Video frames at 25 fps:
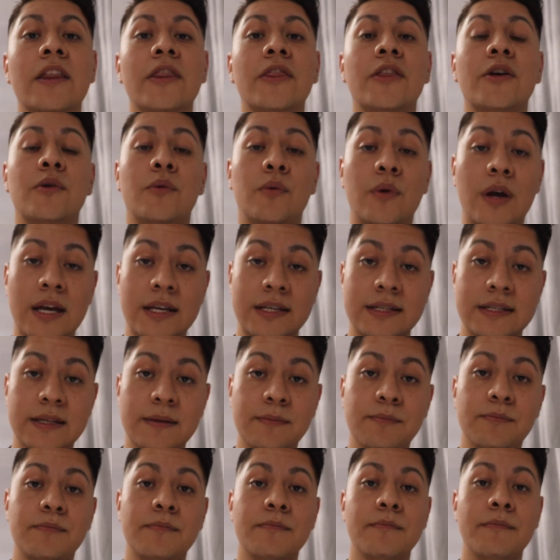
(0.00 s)
the
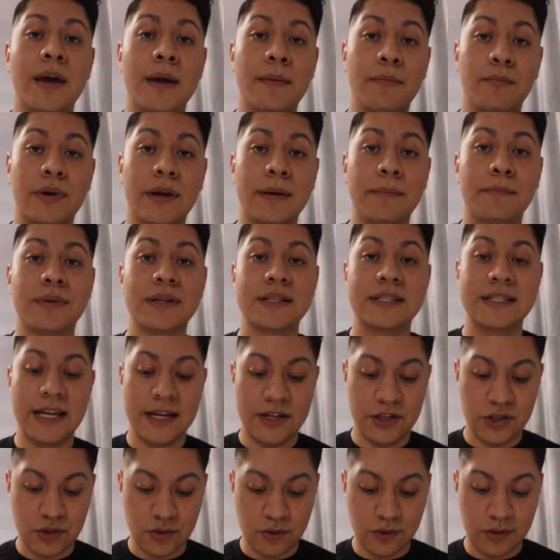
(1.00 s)
resting membrane
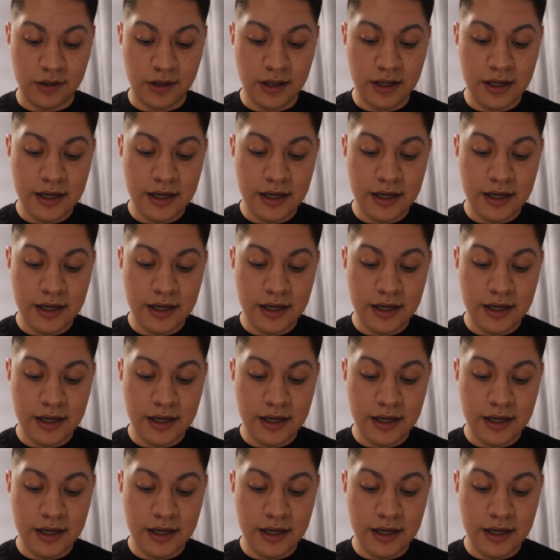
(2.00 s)
potential.